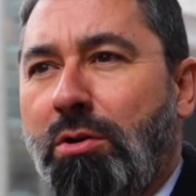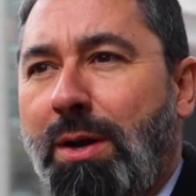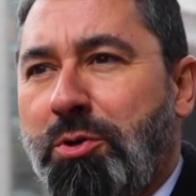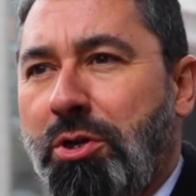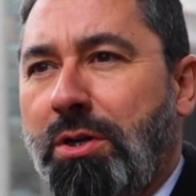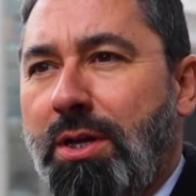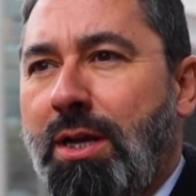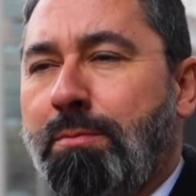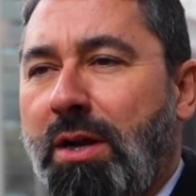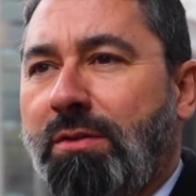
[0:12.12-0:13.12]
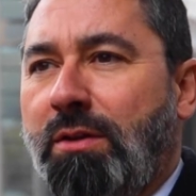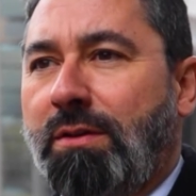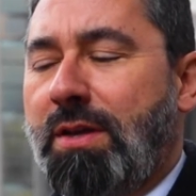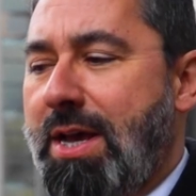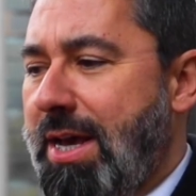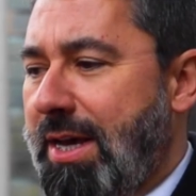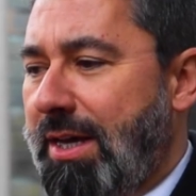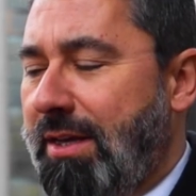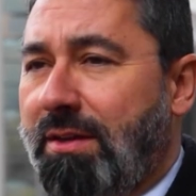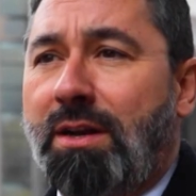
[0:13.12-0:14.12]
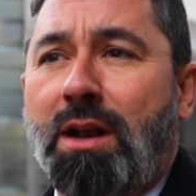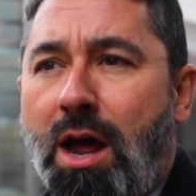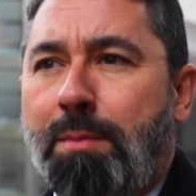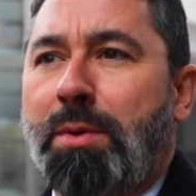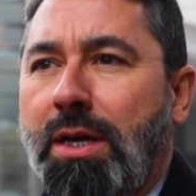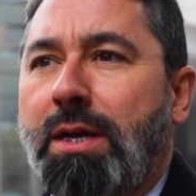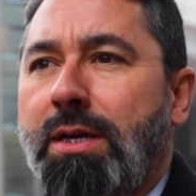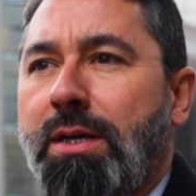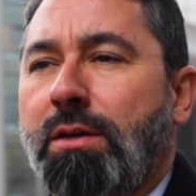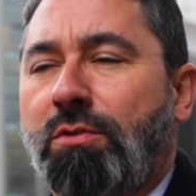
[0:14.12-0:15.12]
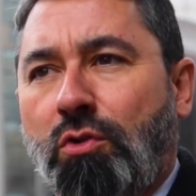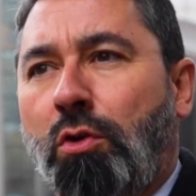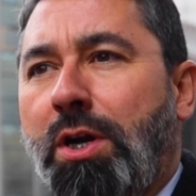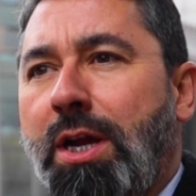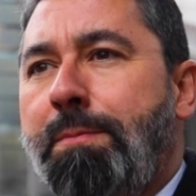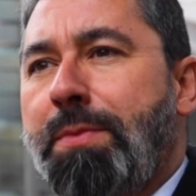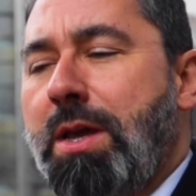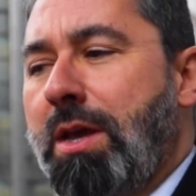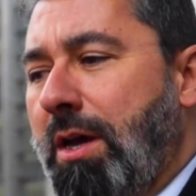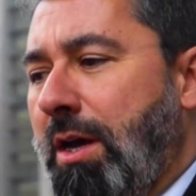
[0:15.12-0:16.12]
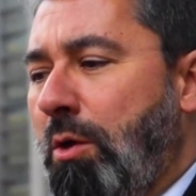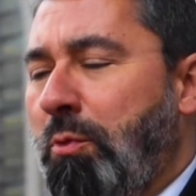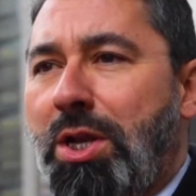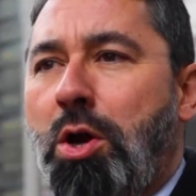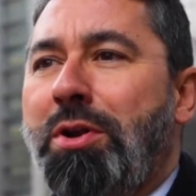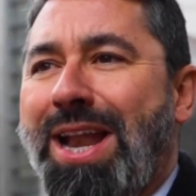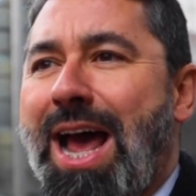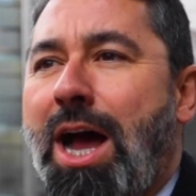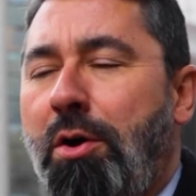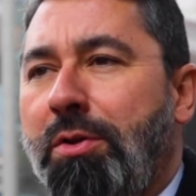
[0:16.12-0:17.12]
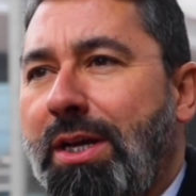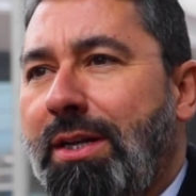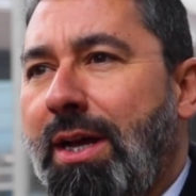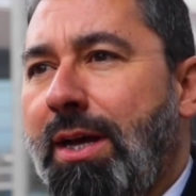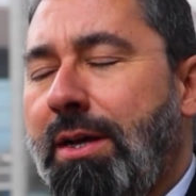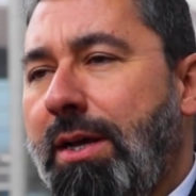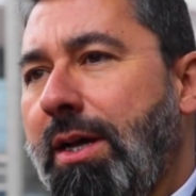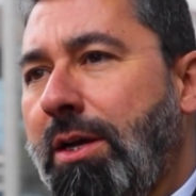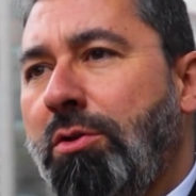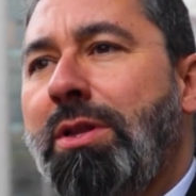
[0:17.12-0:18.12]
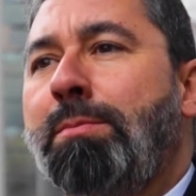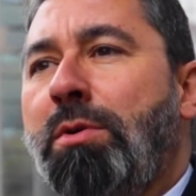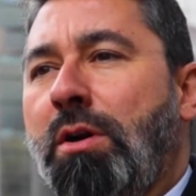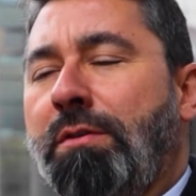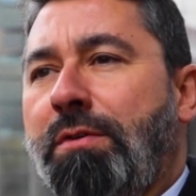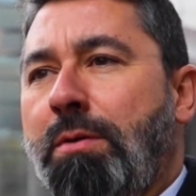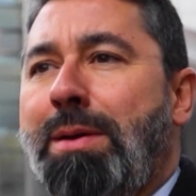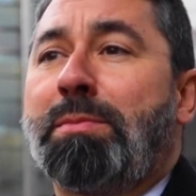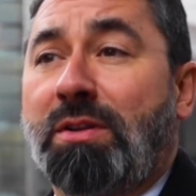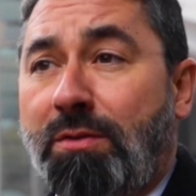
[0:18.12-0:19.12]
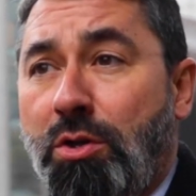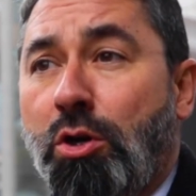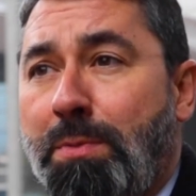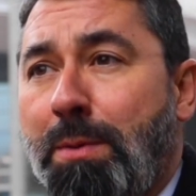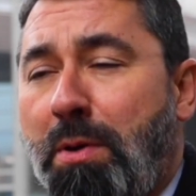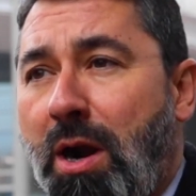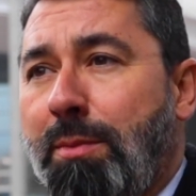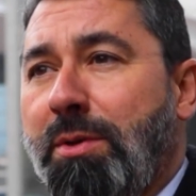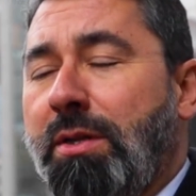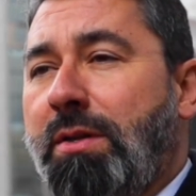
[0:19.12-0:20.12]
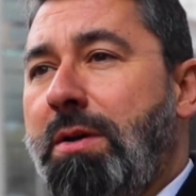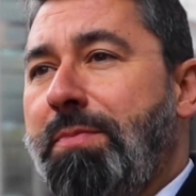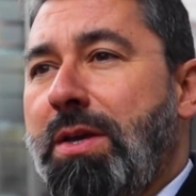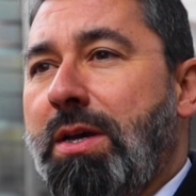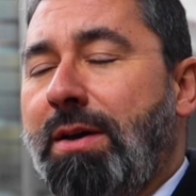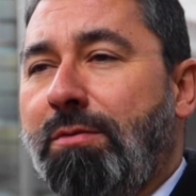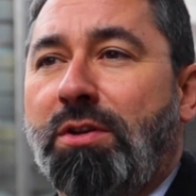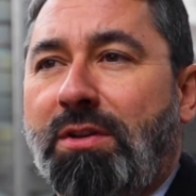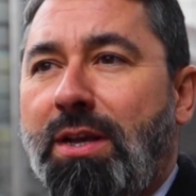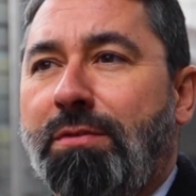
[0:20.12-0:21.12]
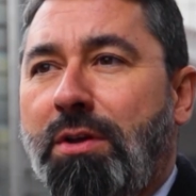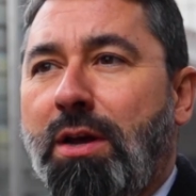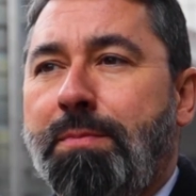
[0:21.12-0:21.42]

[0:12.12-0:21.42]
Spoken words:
corruption in Brussels. It's an alarming story. We know now that a good number of members of the European Parliament have received